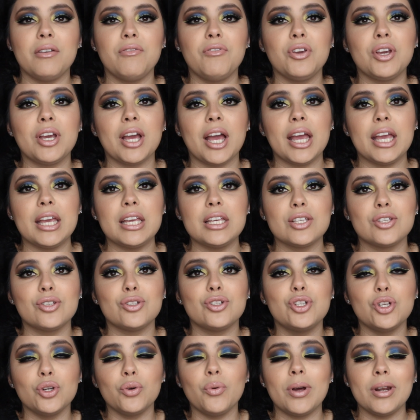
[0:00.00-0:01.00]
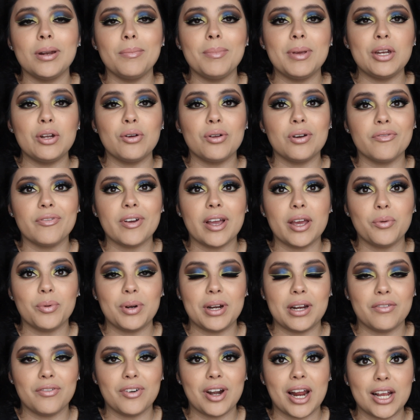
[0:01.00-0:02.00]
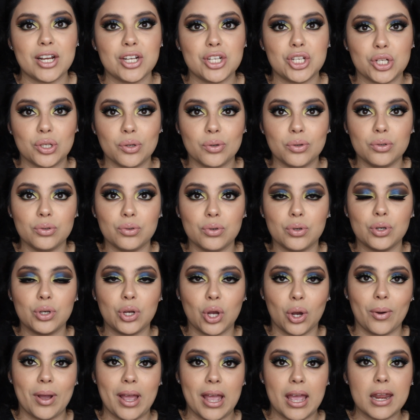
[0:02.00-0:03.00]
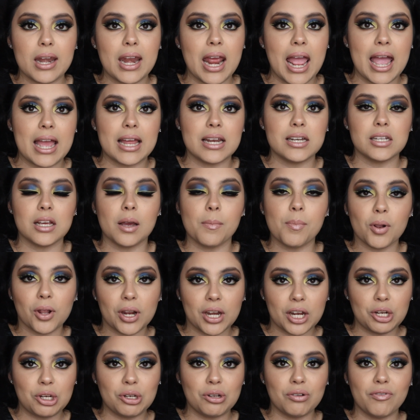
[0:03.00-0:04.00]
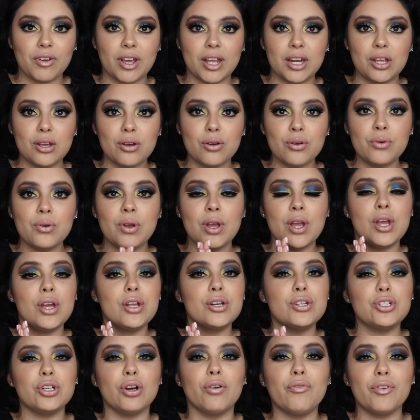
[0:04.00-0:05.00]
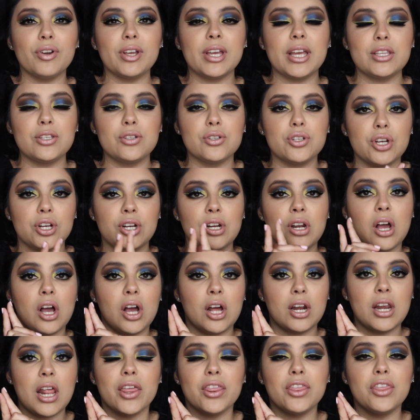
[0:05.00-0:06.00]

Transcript: If you guys do want to be notified whenever I do go ahead and upload a new video, don't forget to turn on